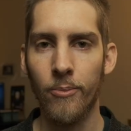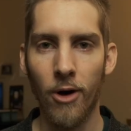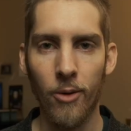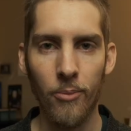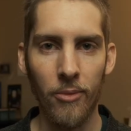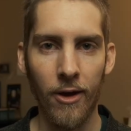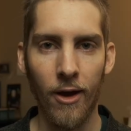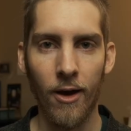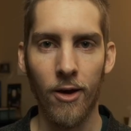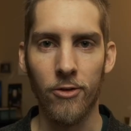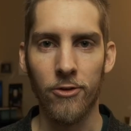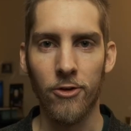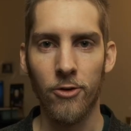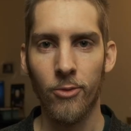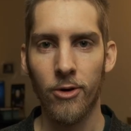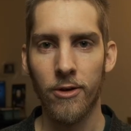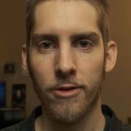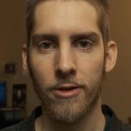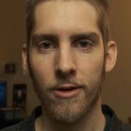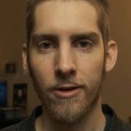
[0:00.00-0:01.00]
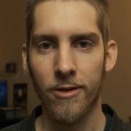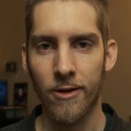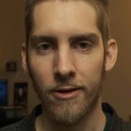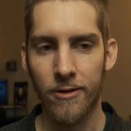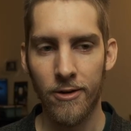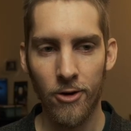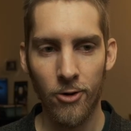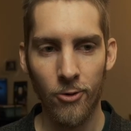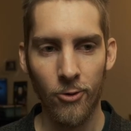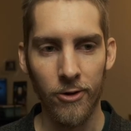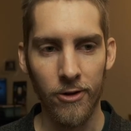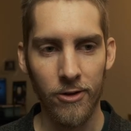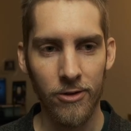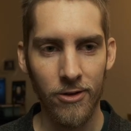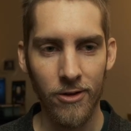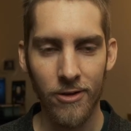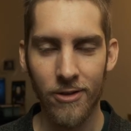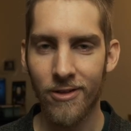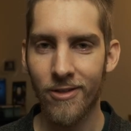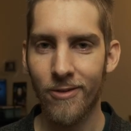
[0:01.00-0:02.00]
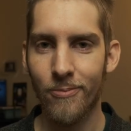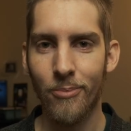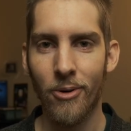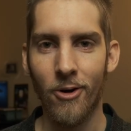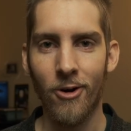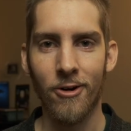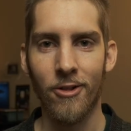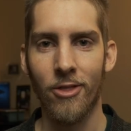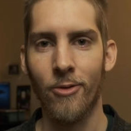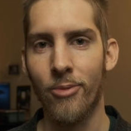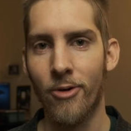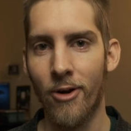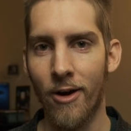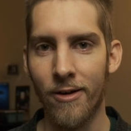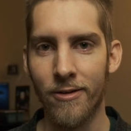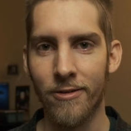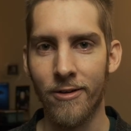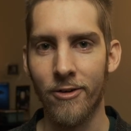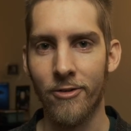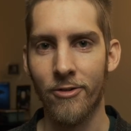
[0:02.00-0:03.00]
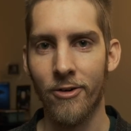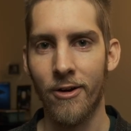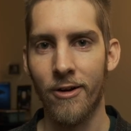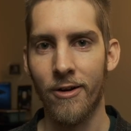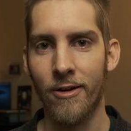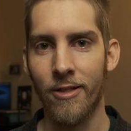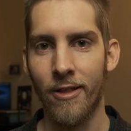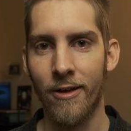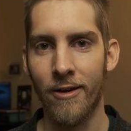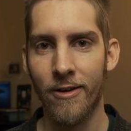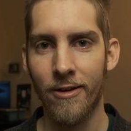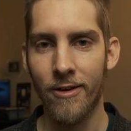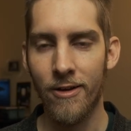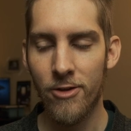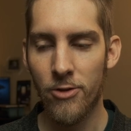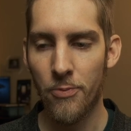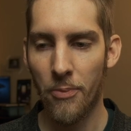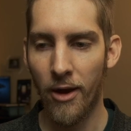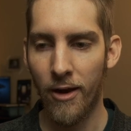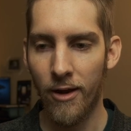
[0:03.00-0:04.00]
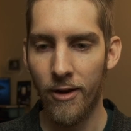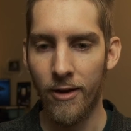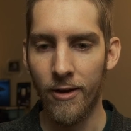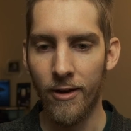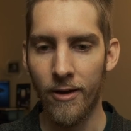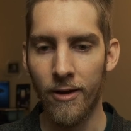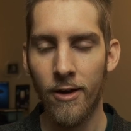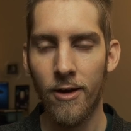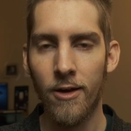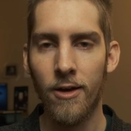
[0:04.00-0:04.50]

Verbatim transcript: bum me out too much because I know it's just part of the process, right? Like each painting